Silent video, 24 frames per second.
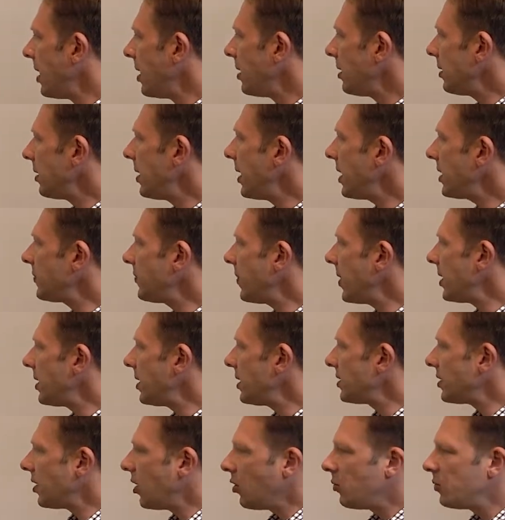The next button
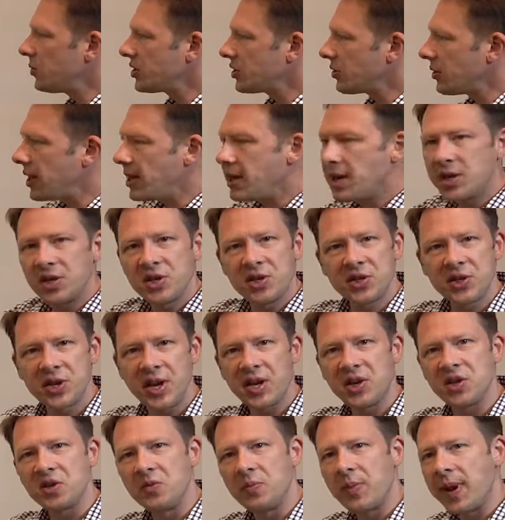is a home screen. It just
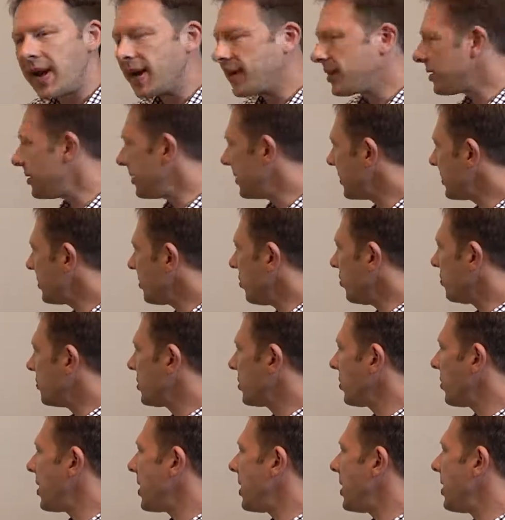takes you back to this home
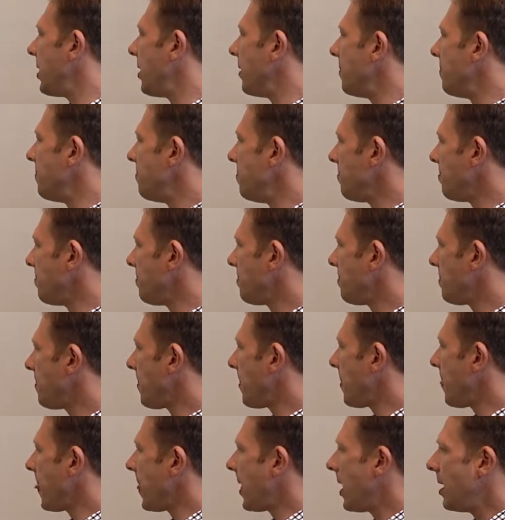screen here.
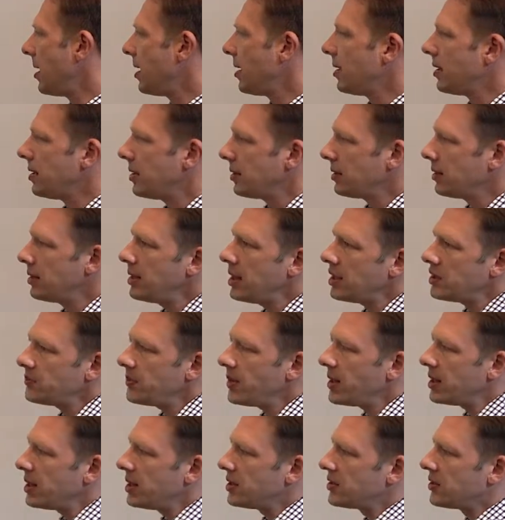The next
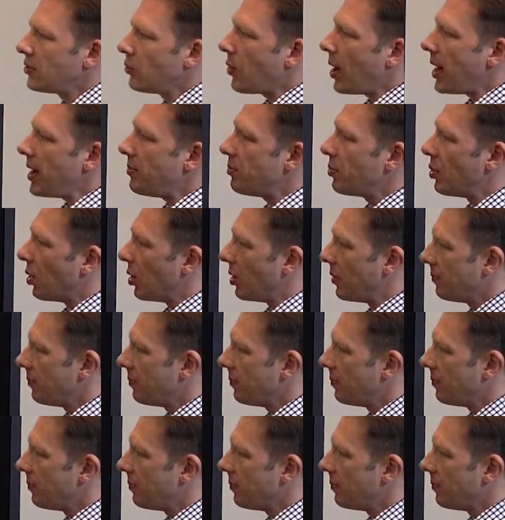button is the whiteboard.